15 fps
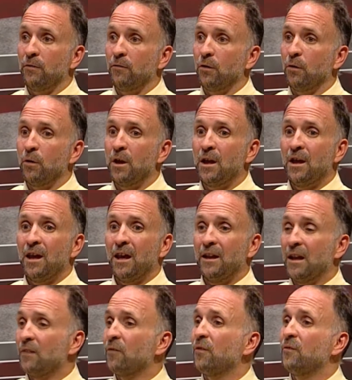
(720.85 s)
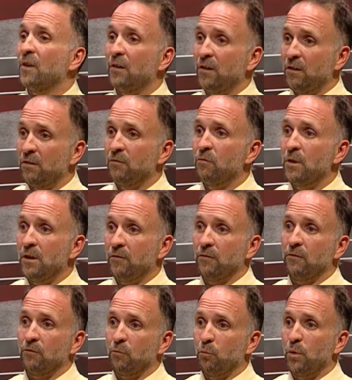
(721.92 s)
into, and that's for very good reasons.